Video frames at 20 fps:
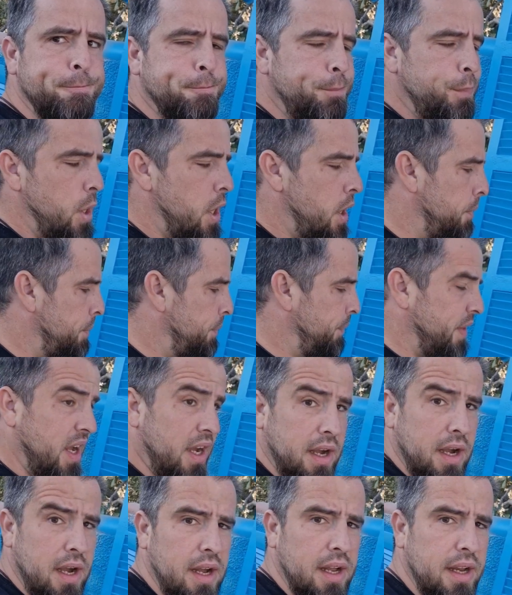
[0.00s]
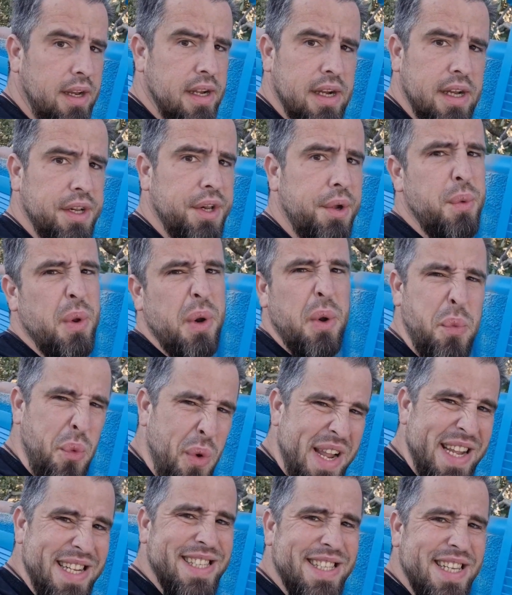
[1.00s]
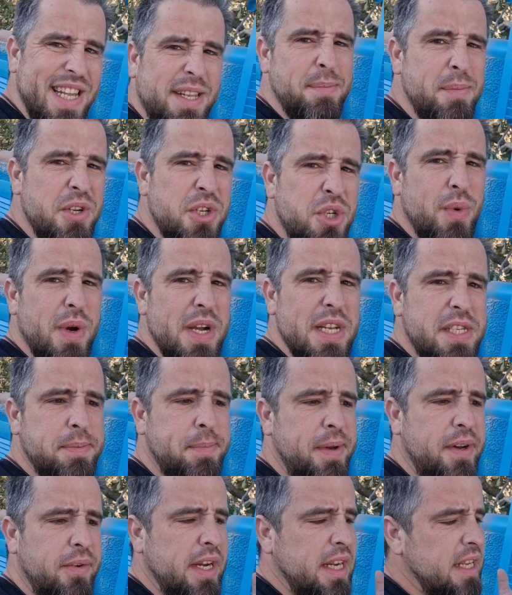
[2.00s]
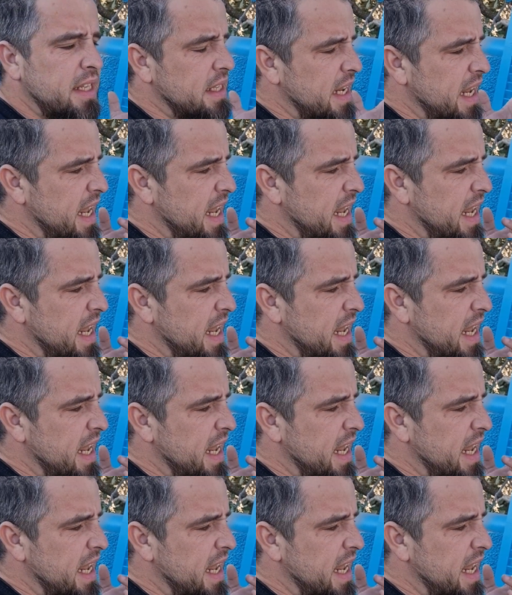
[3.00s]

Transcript: no, I don't want to waste that much white spirit,